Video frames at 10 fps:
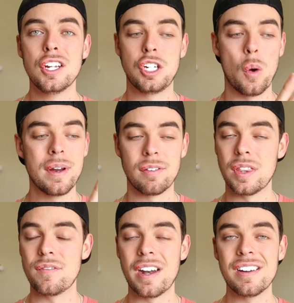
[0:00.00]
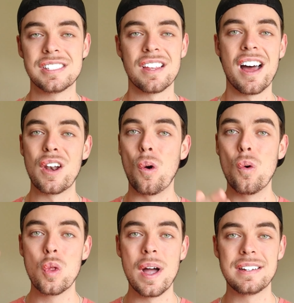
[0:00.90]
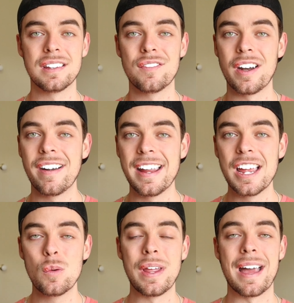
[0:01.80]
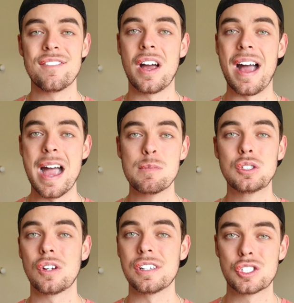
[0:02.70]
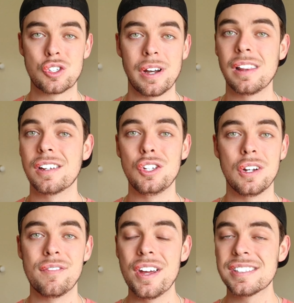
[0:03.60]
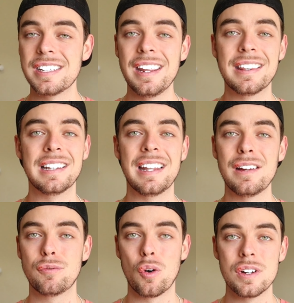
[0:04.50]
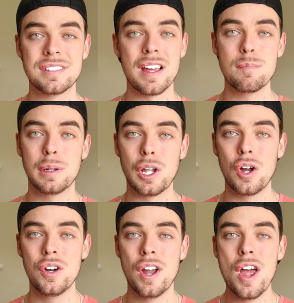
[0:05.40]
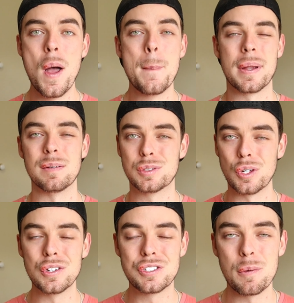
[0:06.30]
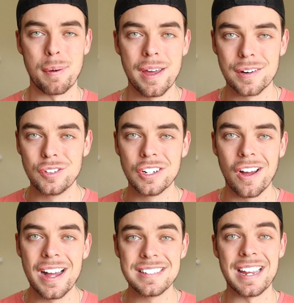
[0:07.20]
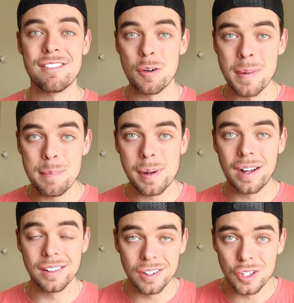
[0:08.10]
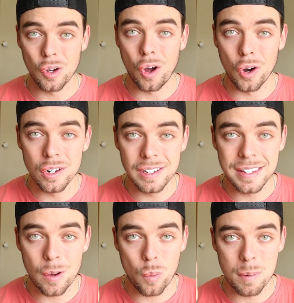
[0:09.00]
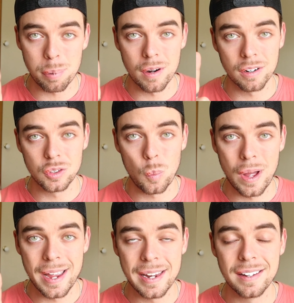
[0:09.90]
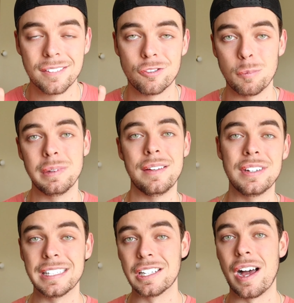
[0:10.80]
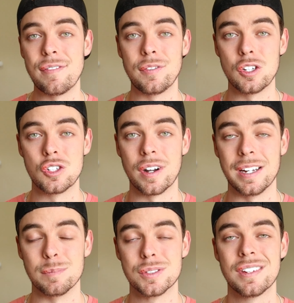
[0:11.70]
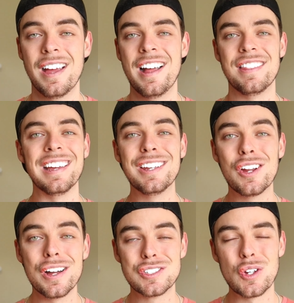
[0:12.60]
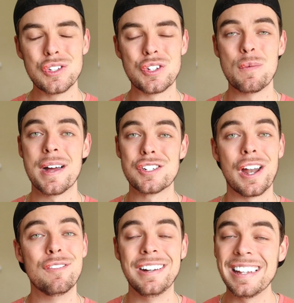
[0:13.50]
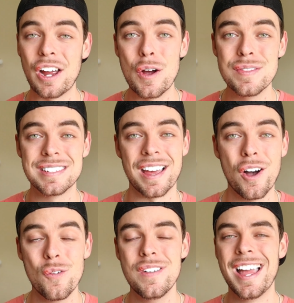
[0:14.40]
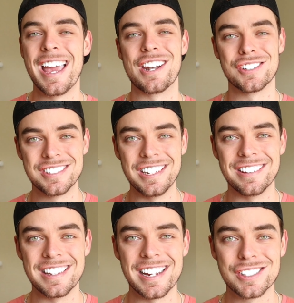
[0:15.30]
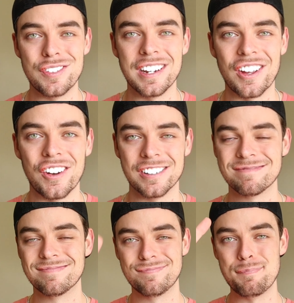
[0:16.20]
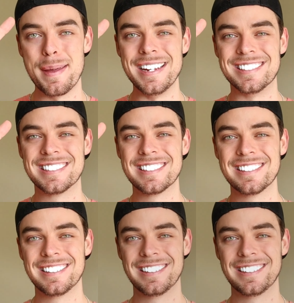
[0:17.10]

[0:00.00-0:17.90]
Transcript: going from the very start all the way to the very end, we have our Amazon Australia University. The link for it's down below. But I'm so proud of you guys. And remember, you're only that one product away from living the life of of your dreams. Thank you guys so much. I really hope this helped, and I'll see you in the next video. Peace.